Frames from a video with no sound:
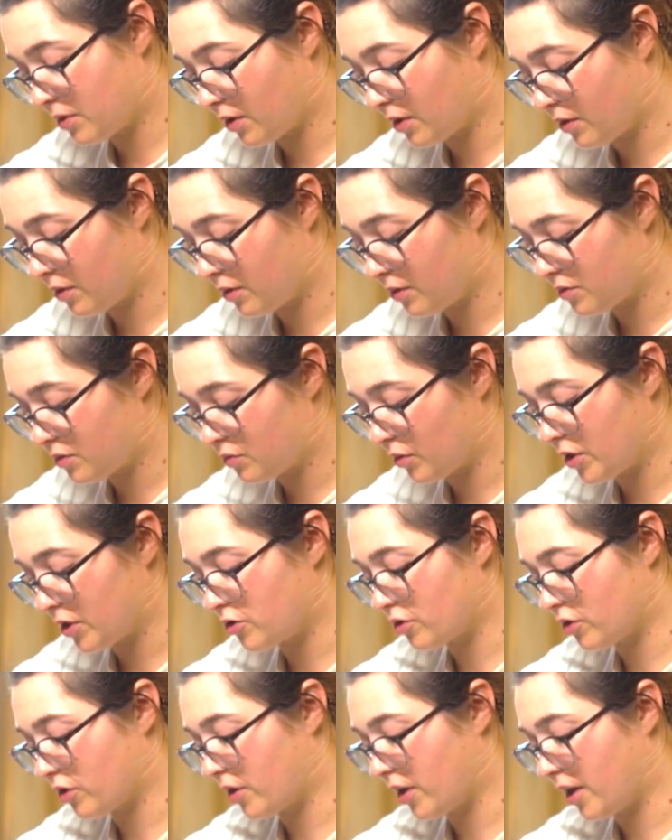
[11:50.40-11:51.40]
goes
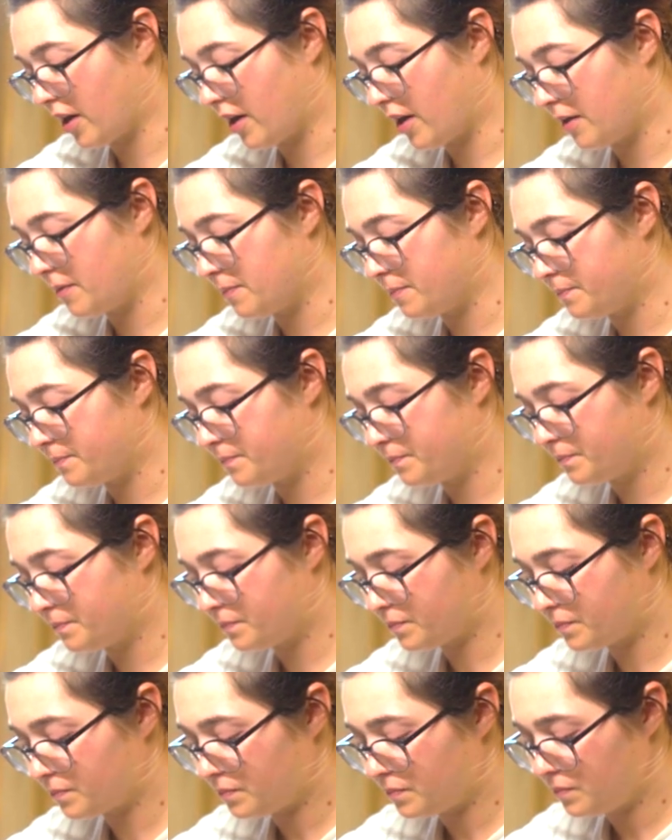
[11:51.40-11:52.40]
retrograde
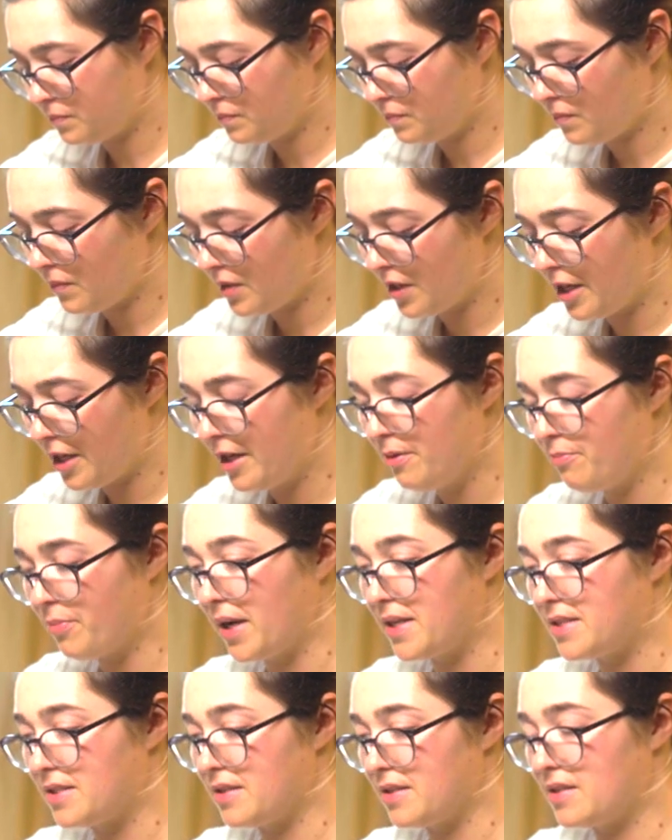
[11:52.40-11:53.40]
in
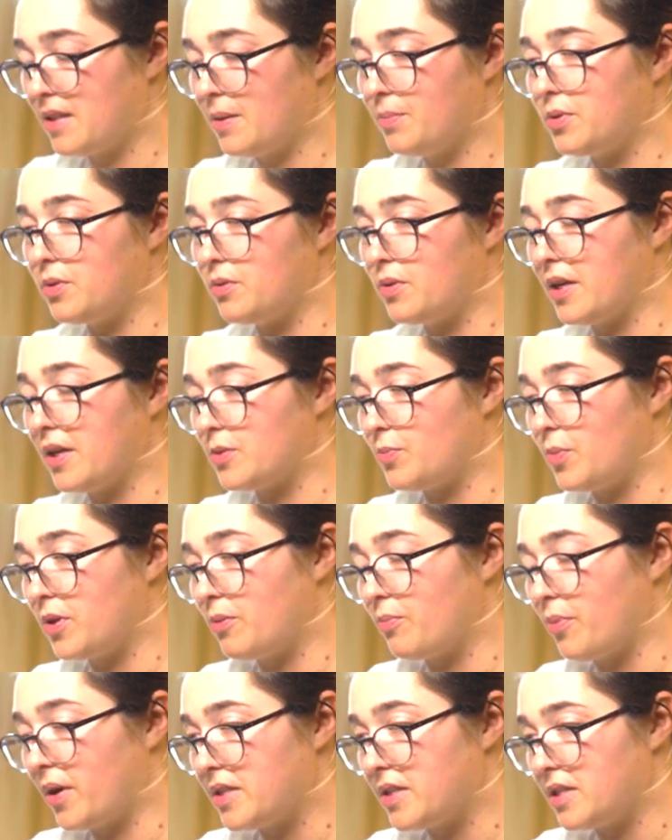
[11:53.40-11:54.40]
Pisces. Neptune has been
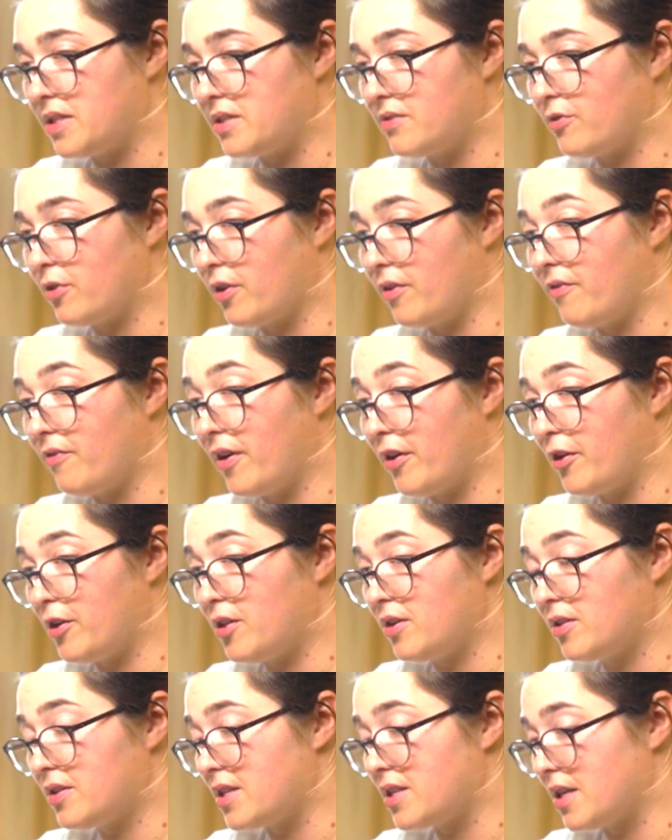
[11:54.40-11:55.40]
in Pisces for a very
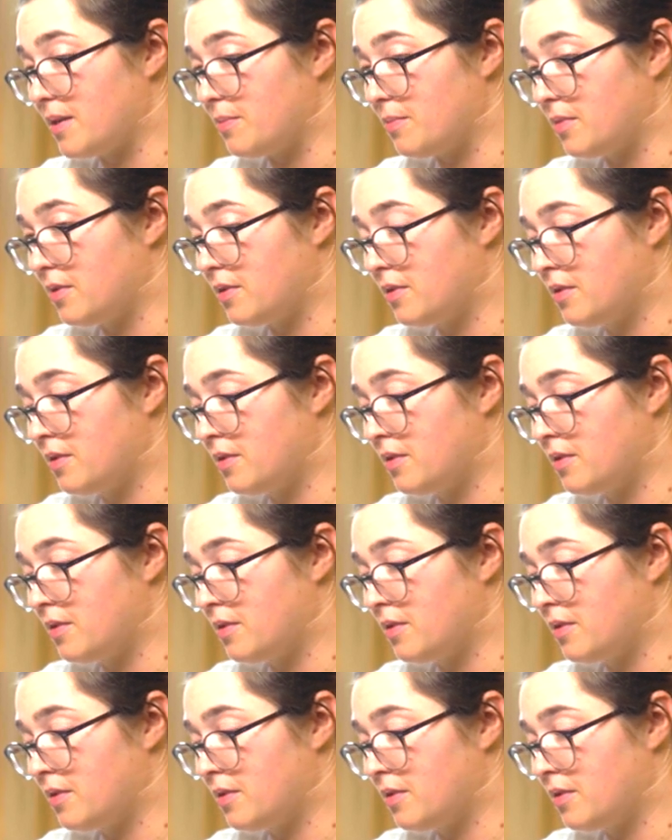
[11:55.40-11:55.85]
long time.